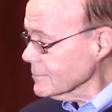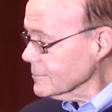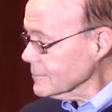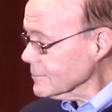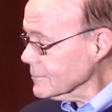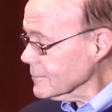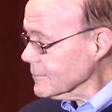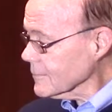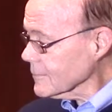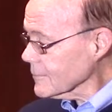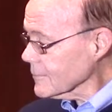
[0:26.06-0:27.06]

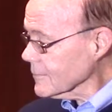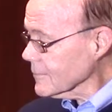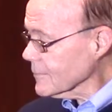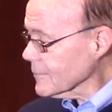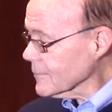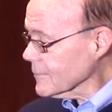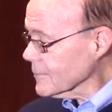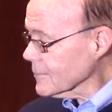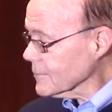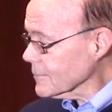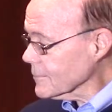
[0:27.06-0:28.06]

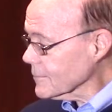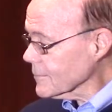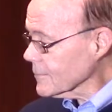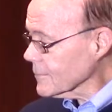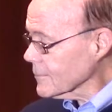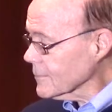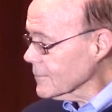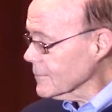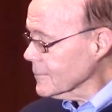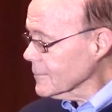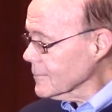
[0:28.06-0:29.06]

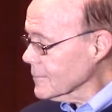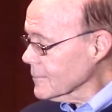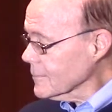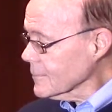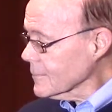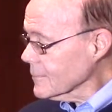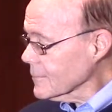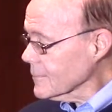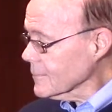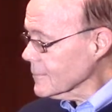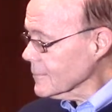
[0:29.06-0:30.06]

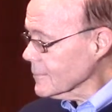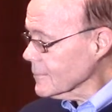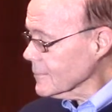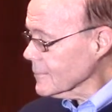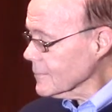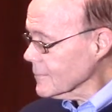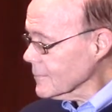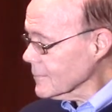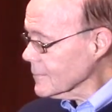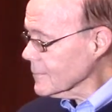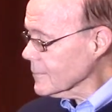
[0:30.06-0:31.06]

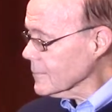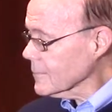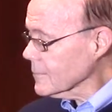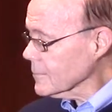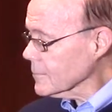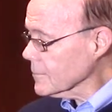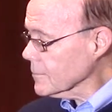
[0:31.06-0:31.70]
(silent)